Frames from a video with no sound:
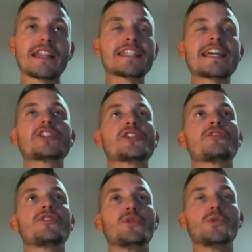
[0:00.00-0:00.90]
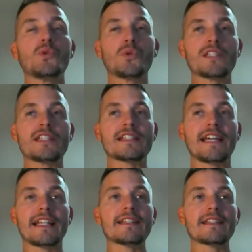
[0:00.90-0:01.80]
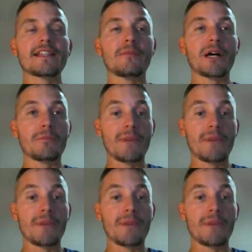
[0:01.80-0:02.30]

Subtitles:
I think that just fuels the sense among